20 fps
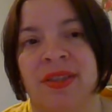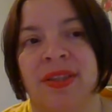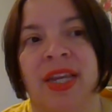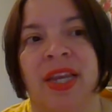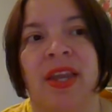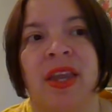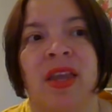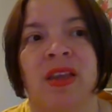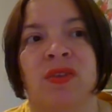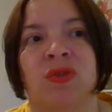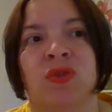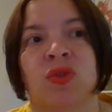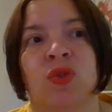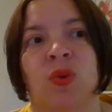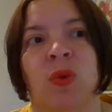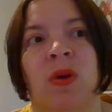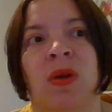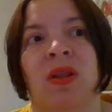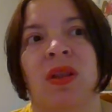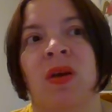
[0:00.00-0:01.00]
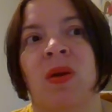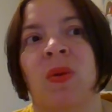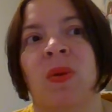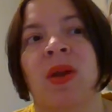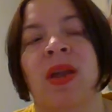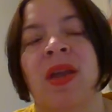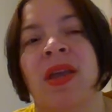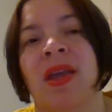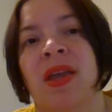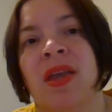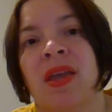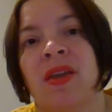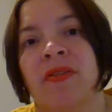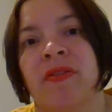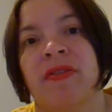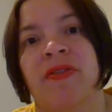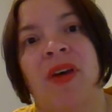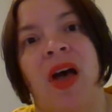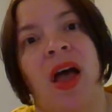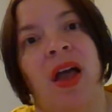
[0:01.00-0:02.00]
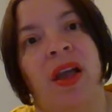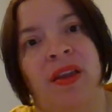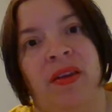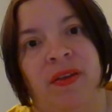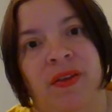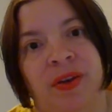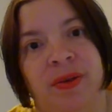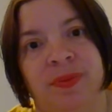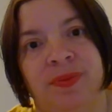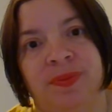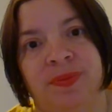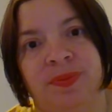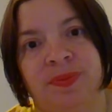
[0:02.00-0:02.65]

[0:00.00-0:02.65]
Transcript: They can swallow fire.